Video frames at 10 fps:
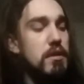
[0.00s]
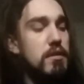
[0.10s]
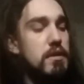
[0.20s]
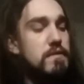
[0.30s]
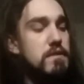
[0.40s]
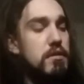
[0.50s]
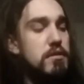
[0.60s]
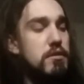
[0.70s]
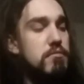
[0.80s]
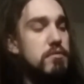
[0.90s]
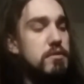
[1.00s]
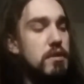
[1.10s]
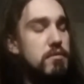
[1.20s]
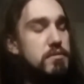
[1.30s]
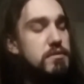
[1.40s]
And there's all your root
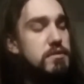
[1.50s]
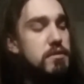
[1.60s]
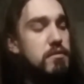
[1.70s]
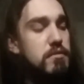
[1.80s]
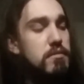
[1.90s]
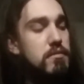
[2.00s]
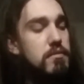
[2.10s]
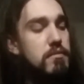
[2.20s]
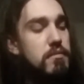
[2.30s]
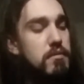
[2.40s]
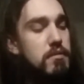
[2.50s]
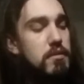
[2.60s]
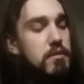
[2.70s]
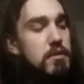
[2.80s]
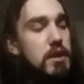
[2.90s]
notes.
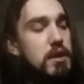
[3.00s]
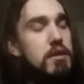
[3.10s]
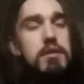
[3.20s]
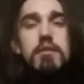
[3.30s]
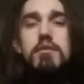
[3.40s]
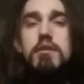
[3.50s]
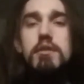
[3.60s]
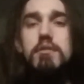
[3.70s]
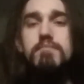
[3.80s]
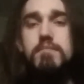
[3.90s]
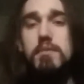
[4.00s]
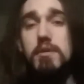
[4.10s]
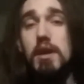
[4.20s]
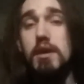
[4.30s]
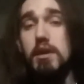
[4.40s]
Okay, and they're gonna
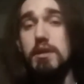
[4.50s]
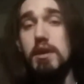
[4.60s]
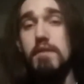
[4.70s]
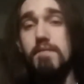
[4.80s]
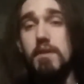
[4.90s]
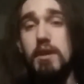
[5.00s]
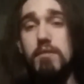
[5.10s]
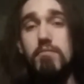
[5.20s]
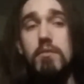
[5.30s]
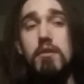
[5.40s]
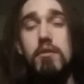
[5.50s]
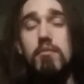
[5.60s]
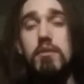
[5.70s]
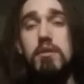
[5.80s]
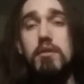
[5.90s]
again identify
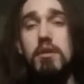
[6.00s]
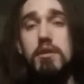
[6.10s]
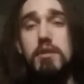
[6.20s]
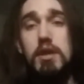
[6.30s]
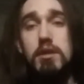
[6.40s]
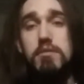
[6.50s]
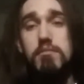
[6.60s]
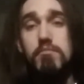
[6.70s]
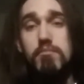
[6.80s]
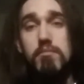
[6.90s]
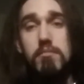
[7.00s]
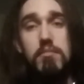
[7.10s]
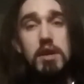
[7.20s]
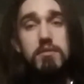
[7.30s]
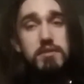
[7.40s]
what key your
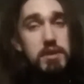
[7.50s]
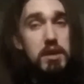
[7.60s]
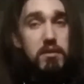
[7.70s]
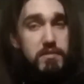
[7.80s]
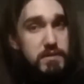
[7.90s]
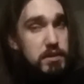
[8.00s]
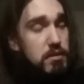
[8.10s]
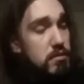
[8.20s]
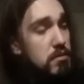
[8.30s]
minor scale is in.